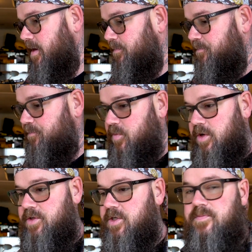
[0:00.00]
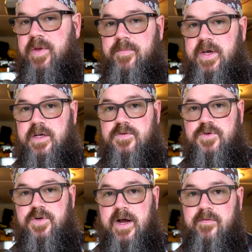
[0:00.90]
it could just be because we're
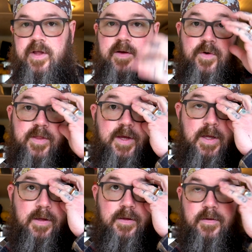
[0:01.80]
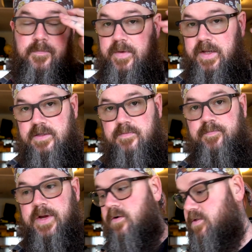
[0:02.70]
traveling with it and it's
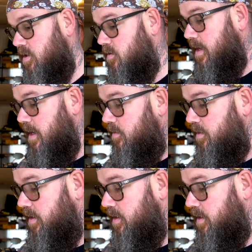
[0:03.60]
bouncing around